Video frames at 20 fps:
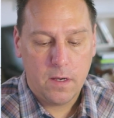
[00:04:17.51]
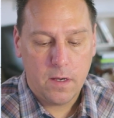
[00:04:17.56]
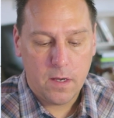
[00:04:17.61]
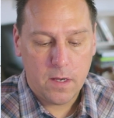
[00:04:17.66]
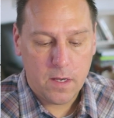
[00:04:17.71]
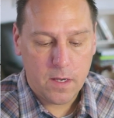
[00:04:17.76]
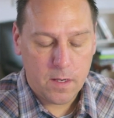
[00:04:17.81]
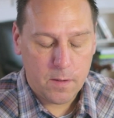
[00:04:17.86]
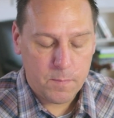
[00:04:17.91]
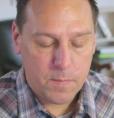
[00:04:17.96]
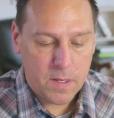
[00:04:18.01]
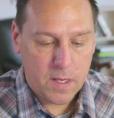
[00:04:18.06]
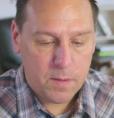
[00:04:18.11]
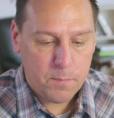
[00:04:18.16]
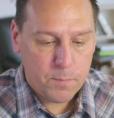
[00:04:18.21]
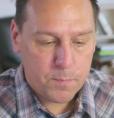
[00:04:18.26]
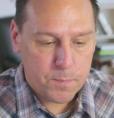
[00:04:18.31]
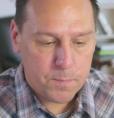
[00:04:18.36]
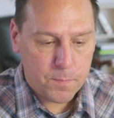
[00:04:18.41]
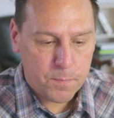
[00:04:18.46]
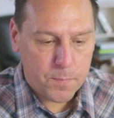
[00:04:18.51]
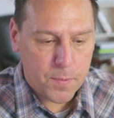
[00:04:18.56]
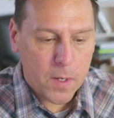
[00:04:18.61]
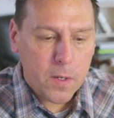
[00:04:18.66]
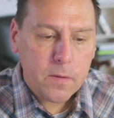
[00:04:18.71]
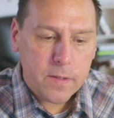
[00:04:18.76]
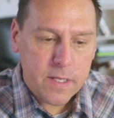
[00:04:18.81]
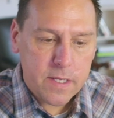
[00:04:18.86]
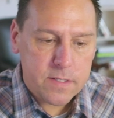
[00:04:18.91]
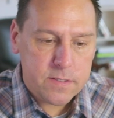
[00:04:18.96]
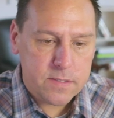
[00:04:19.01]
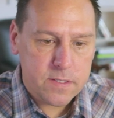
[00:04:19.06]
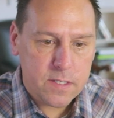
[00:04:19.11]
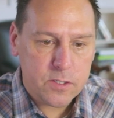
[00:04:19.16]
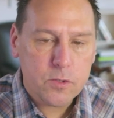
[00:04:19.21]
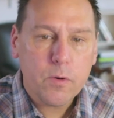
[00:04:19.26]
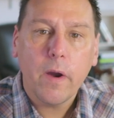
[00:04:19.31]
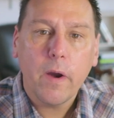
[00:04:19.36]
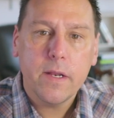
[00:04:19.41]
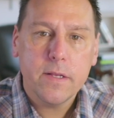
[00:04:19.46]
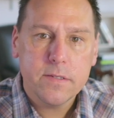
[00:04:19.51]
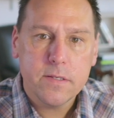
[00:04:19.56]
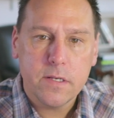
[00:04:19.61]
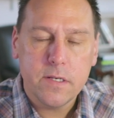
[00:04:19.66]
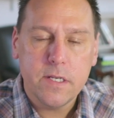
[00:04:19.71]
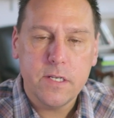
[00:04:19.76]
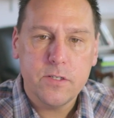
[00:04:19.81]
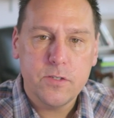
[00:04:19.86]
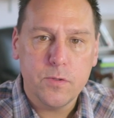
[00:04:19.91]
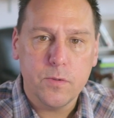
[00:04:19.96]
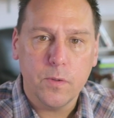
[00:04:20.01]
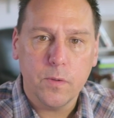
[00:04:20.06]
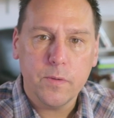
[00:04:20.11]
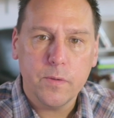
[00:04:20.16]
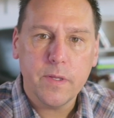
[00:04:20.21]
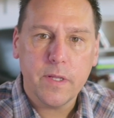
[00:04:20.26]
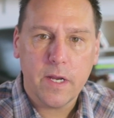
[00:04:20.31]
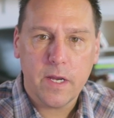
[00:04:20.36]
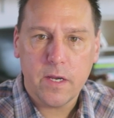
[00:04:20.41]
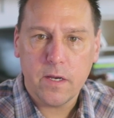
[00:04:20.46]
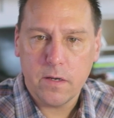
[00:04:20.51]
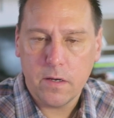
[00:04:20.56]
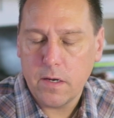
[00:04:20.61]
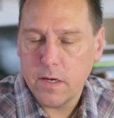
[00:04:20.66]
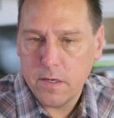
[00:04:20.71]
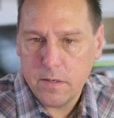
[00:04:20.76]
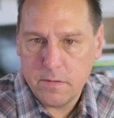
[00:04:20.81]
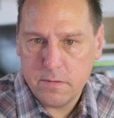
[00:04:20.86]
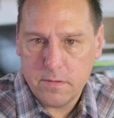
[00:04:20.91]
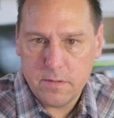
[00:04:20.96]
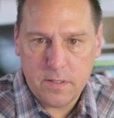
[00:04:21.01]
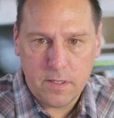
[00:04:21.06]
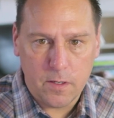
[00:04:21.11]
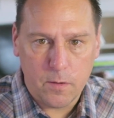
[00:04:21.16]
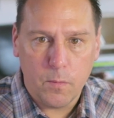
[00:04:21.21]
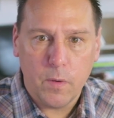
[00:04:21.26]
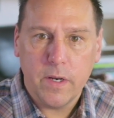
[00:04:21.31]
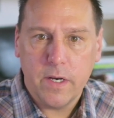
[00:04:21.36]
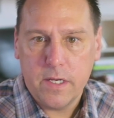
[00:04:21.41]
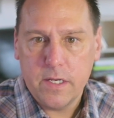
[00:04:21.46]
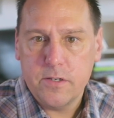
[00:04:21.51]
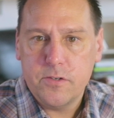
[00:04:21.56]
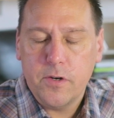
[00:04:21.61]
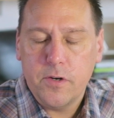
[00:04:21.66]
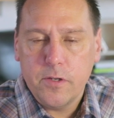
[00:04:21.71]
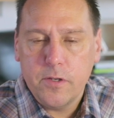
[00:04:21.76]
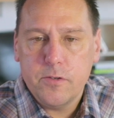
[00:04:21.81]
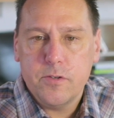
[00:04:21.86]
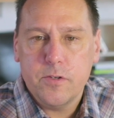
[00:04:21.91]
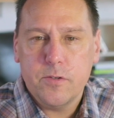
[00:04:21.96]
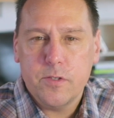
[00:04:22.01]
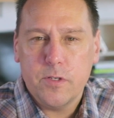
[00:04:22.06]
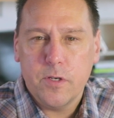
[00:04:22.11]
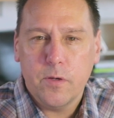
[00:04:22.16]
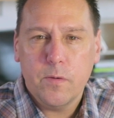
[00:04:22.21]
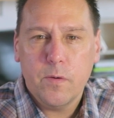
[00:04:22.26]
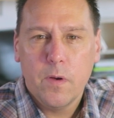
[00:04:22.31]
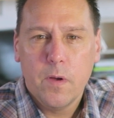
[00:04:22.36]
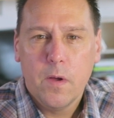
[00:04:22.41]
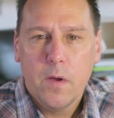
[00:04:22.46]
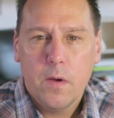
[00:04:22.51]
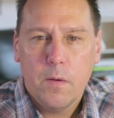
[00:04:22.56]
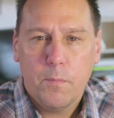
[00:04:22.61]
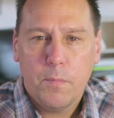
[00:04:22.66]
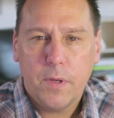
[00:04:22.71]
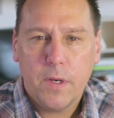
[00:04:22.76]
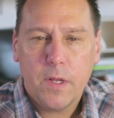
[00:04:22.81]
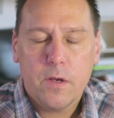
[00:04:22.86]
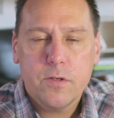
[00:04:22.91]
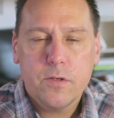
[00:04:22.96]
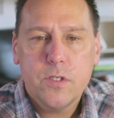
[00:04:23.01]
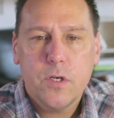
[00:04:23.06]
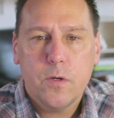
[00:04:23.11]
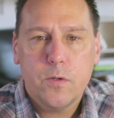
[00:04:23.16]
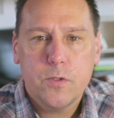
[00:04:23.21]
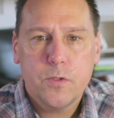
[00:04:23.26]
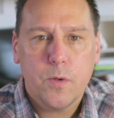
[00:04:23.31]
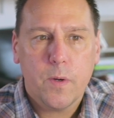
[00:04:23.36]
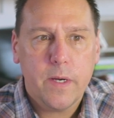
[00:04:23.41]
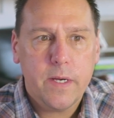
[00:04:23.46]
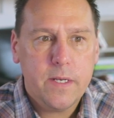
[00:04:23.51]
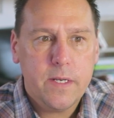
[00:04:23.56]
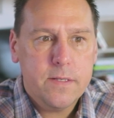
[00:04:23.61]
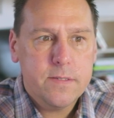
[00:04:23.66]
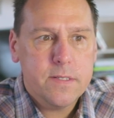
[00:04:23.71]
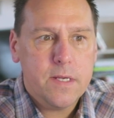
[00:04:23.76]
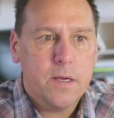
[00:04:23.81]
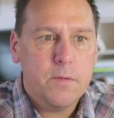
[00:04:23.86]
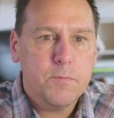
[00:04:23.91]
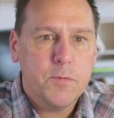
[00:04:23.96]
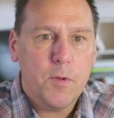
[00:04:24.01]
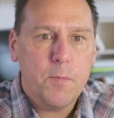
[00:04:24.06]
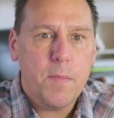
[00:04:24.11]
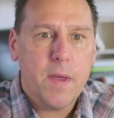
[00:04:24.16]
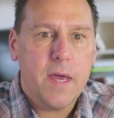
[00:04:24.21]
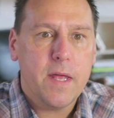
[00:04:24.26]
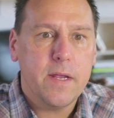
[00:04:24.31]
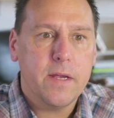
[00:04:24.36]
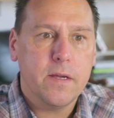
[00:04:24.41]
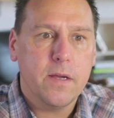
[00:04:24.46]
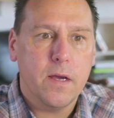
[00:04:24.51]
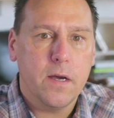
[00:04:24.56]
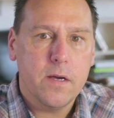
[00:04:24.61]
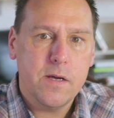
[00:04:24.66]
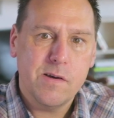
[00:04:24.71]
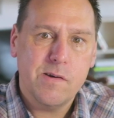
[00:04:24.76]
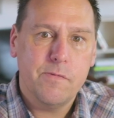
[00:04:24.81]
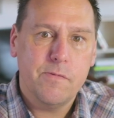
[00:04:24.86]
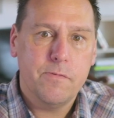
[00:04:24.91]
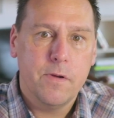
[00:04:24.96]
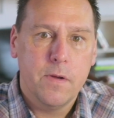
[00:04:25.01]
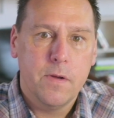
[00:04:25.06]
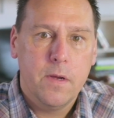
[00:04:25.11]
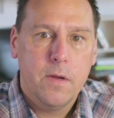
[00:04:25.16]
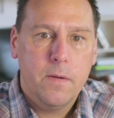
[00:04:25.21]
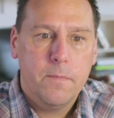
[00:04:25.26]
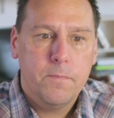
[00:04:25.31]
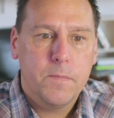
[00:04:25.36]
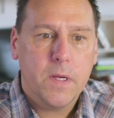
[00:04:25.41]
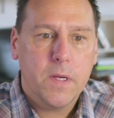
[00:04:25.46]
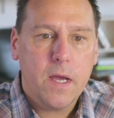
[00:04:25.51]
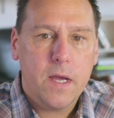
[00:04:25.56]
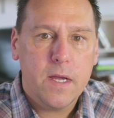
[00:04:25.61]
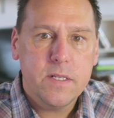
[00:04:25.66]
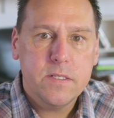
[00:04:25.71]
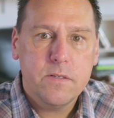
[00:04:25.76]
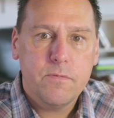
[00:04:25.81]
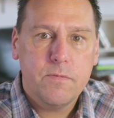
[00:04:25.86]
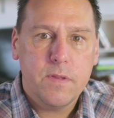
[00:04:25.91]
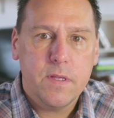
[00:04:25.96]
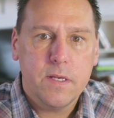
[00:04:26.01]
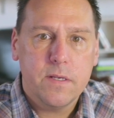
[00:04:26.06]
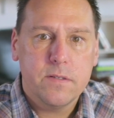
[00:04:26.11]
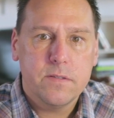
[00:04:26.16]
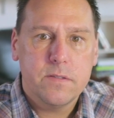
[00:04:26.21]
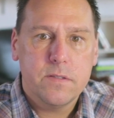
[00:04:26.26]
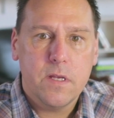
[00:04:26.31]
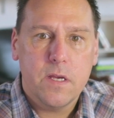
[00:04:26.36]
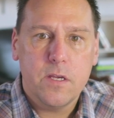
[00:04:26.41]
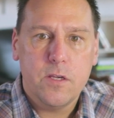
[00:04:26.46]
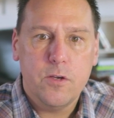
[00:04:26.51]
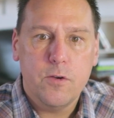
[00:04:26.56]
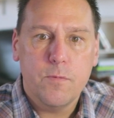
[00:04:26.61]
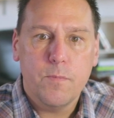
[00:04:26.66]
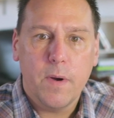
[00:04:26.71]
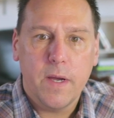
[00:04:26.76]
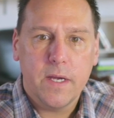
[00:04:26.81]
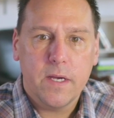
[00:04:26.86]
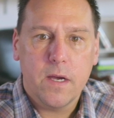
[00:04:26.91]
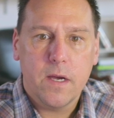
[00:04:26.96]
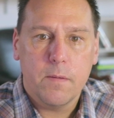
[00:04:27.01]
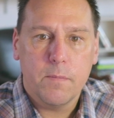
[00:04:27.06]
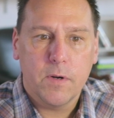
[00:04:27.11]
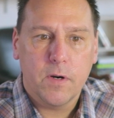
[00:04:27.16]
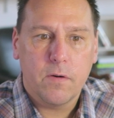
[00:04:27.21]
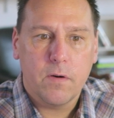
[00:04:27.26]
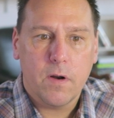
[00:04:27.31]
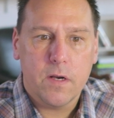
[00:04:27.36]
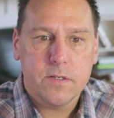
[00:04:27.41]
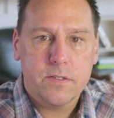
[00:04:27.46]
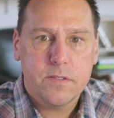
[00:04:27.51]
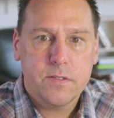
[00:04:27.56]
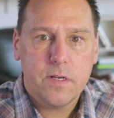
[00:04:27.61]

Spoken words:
And partly it's that Twine is a neat tool that I want to introduce you to, but also Twine is emblematic of the kinds of things that you might come across.